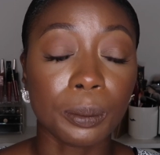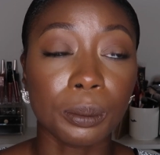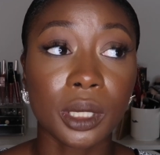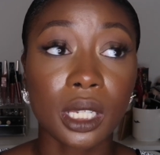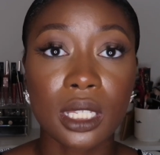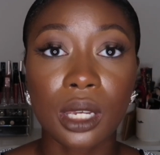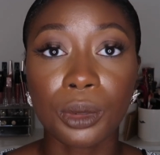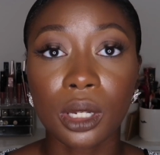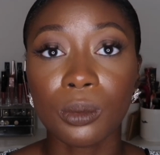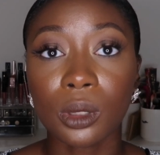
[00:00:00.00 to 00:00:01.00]
Because I
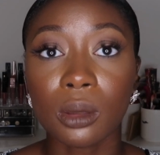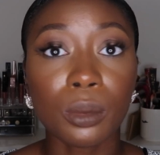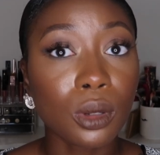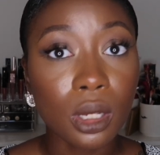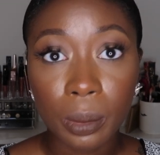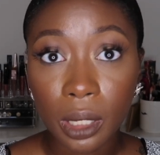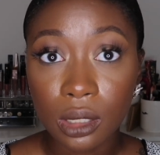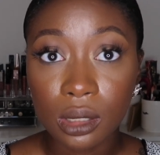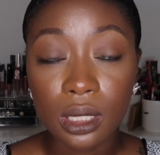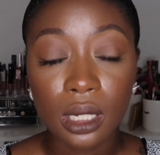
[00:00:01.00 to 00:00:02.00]
went in with the beauty
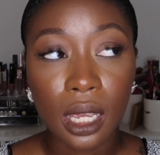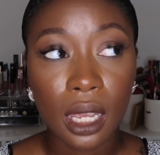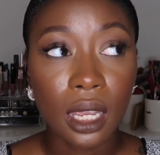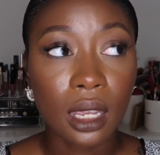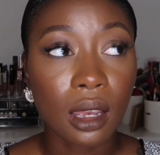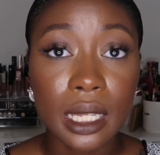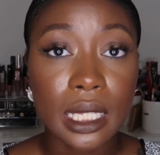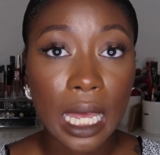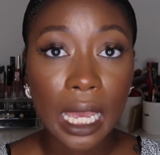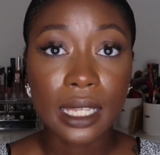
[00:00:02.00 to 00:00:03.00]
blender today, it's
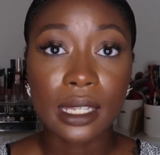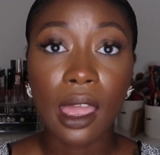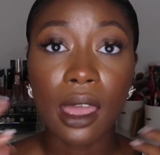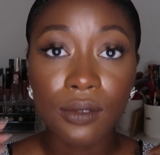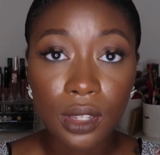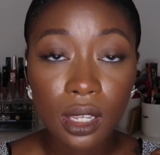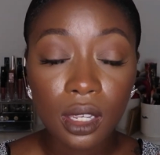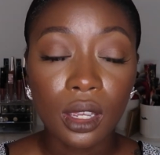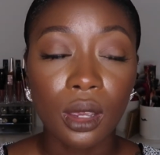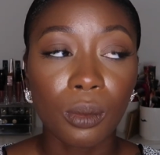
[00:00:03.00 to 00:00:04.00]
not as
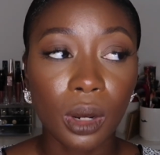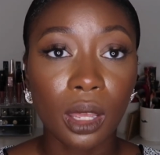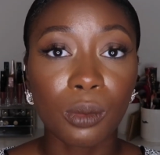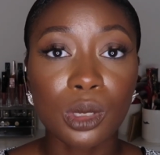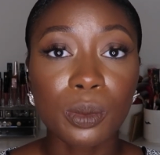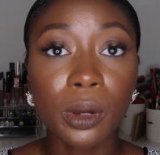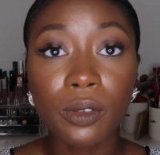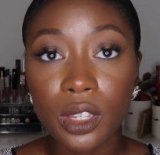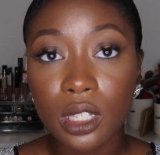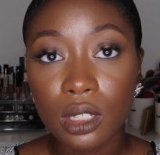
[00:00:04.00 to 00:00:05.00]
heavy. When I was
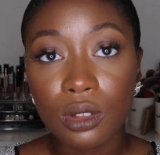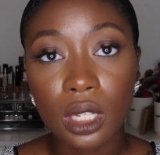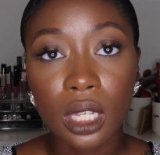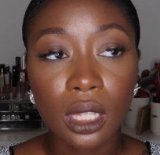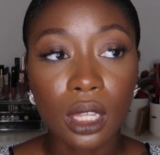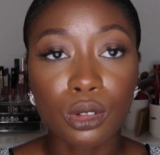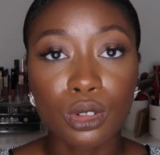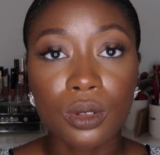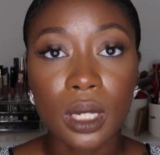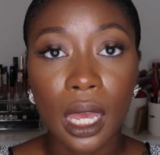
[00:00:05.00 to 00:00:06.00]
previously using it the other
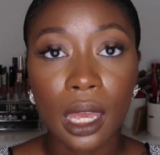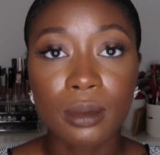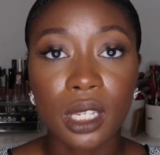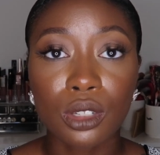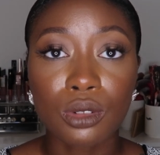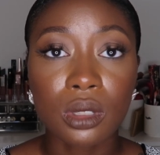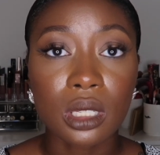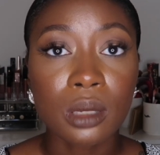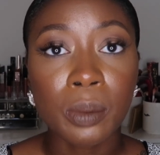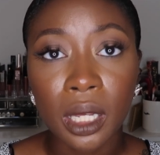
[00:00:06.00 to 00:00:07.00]
2 times, I used a
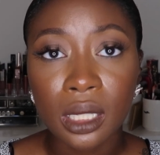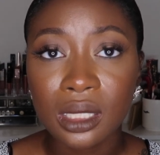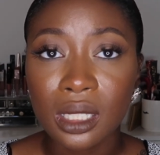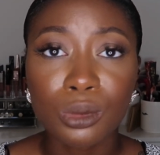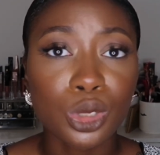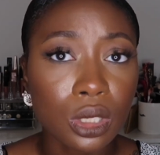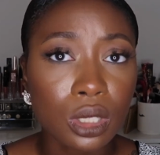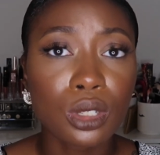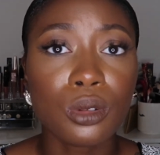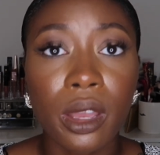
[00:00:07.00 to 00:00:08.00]
sponge and it was
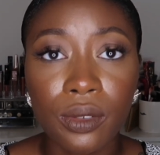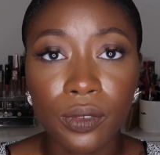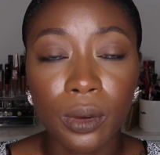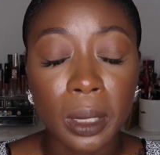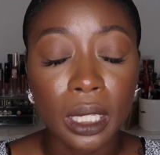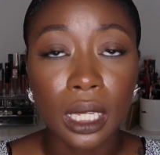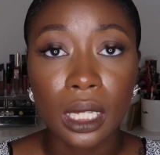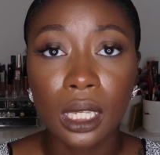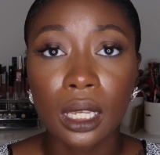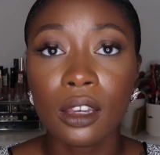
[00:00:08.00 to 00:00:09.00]
just too heavy for my
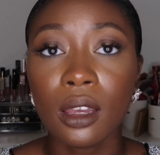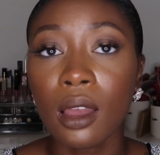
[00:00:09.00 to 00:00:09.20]
liking.